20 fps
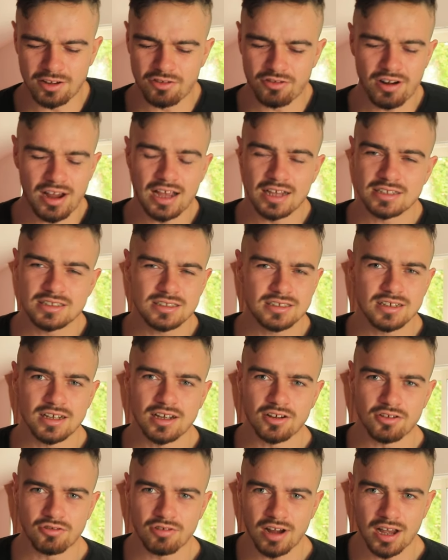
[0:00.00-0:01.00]
a grass
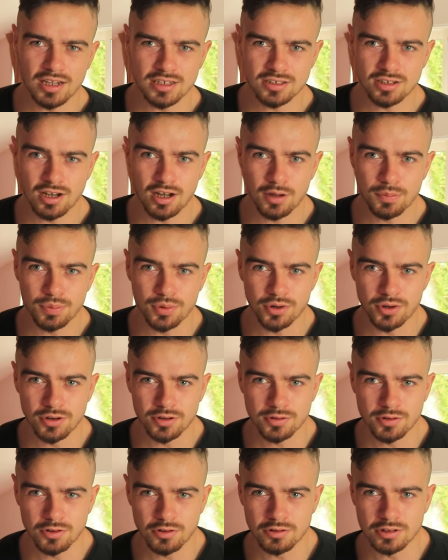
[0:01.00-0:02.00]
a
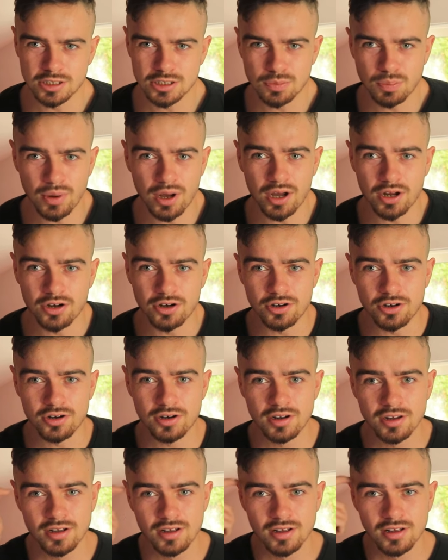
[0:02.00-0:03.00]
grasshopper or a spider
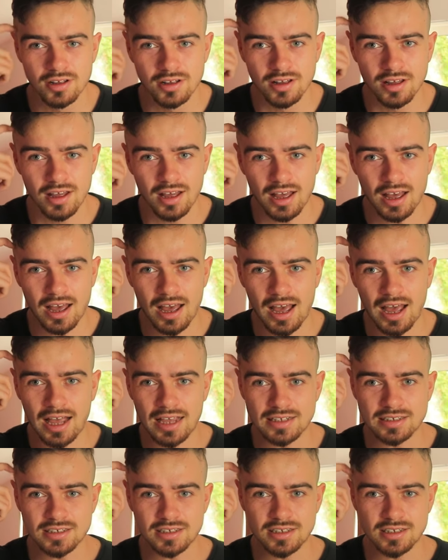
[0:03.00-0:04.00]

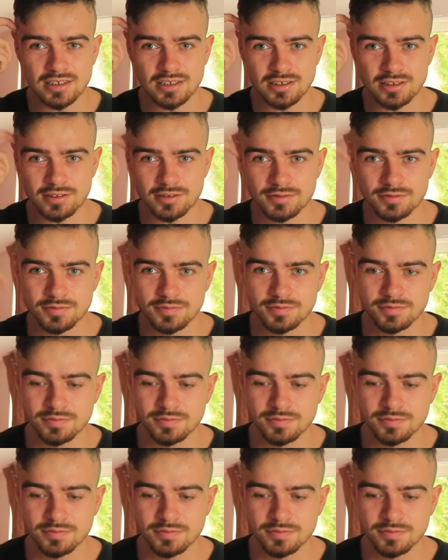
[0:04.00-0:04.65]
asking